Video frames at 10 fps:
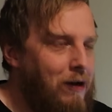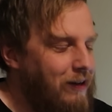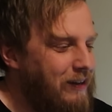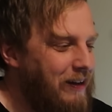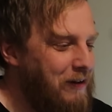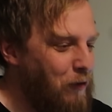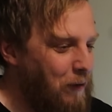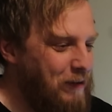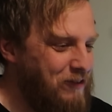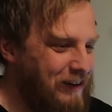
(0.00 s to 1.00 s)

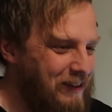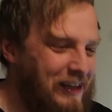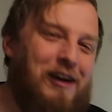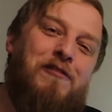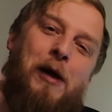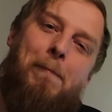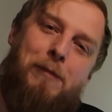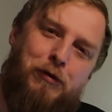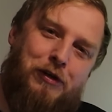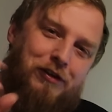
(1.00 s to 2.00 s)
What am I trying to think of?
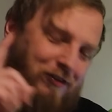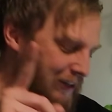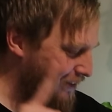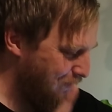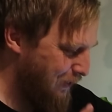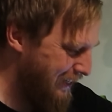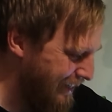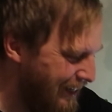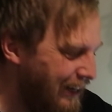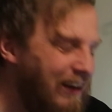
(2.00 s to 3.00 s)
Mucus, that's the word.
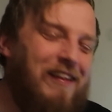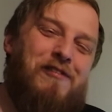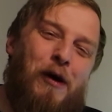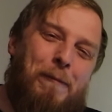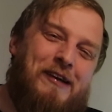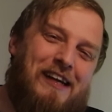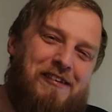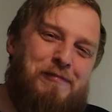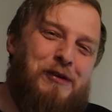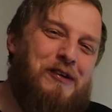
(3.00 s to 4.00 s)
They've got a
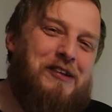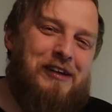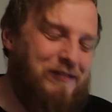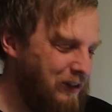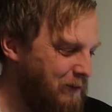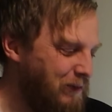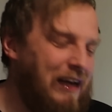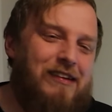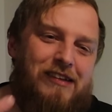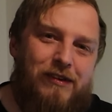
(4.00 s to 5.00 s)
protective mucus over them,
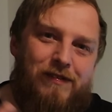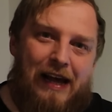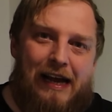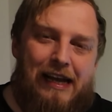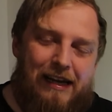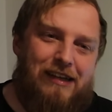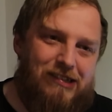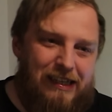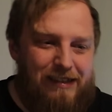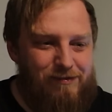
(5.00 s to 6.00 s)
and so that can
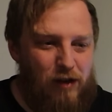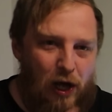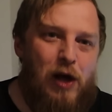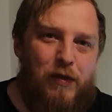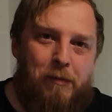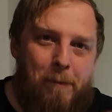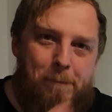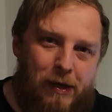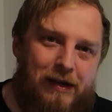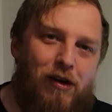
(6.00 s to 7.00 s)
actually hurt them and
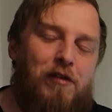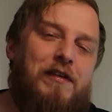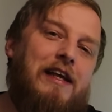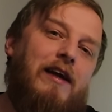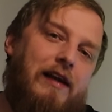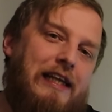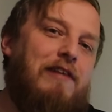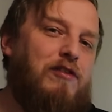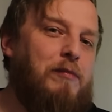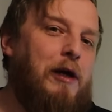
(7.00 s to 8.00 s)
burn it off, and it
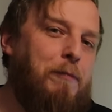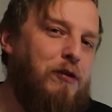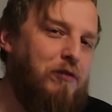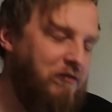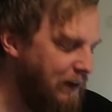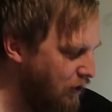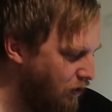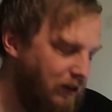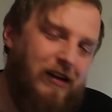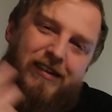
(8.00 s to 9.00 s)
leaves them open to
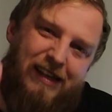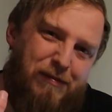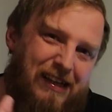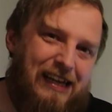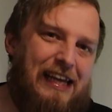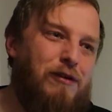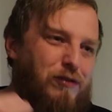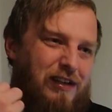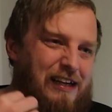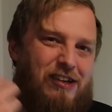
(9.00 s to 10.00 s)
infection. Same as their
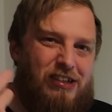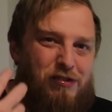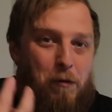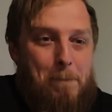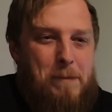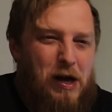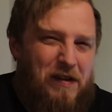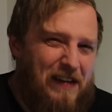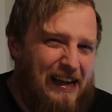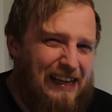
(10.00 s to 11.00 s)
gills, it can actually sort of
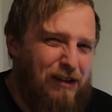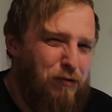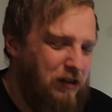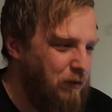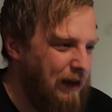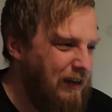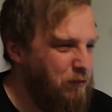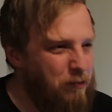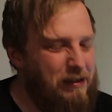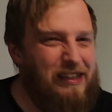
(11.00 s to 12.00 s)
burn their gills in a way. It's
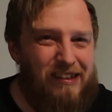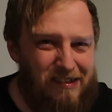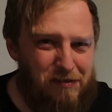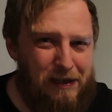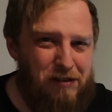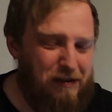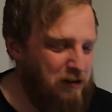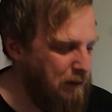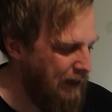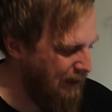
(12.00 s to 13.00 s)
probably the easiest way to
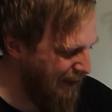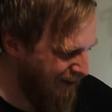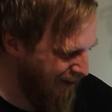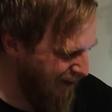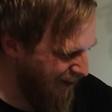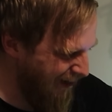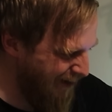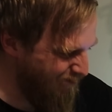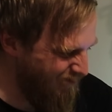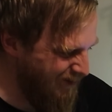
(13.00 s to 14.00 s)
explain it.
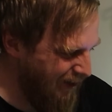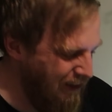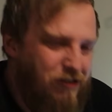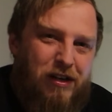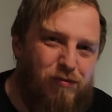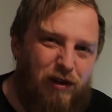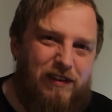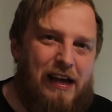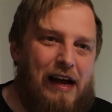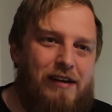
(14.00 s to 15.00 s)
And you don't
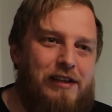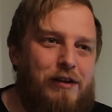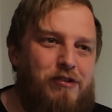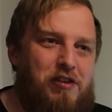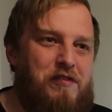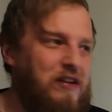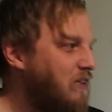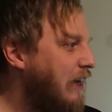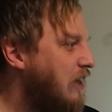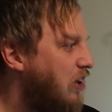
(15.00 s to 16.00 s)
want that, you know, just for the
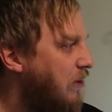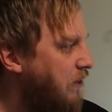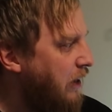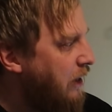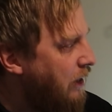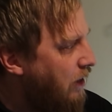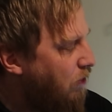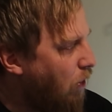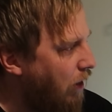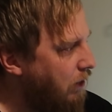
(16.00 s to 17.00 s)
sake of,
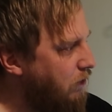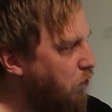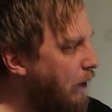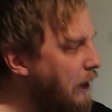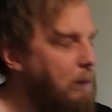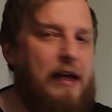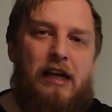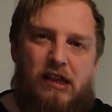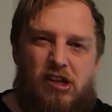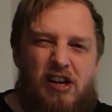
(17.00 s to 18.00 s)
what,
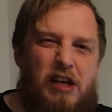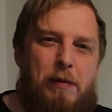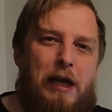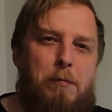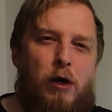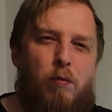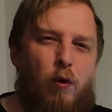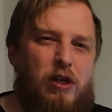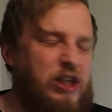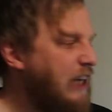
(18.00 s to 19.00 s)
20p, 30p per
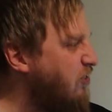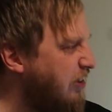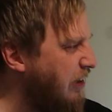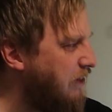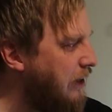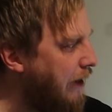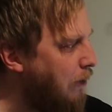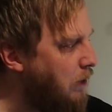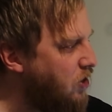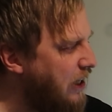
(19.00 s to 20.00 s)
water change? I don't even know
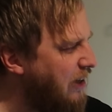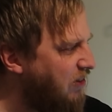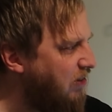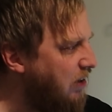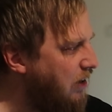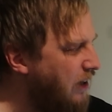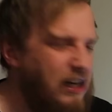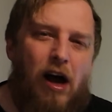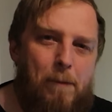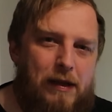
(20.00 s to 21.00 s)
how much it is. It
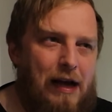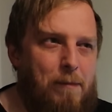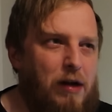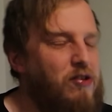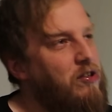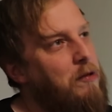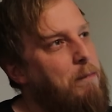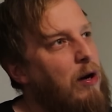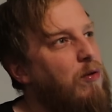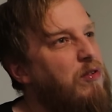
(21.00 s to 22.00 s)
can't be that much, because a
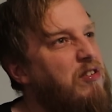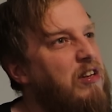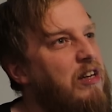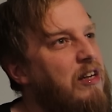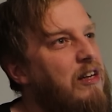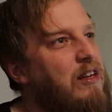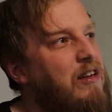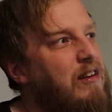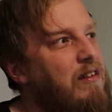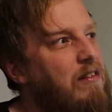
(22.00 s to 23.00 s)
bottle's
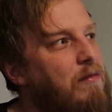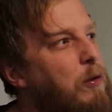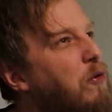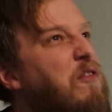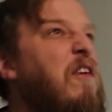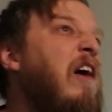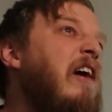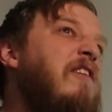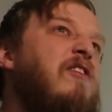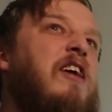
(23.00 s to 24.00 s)

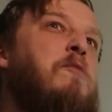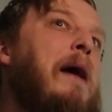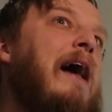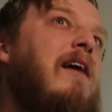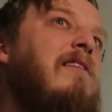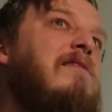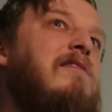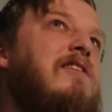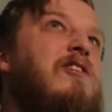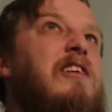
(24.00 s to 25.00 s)

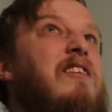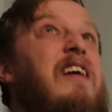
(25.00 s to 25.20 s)
£5-6.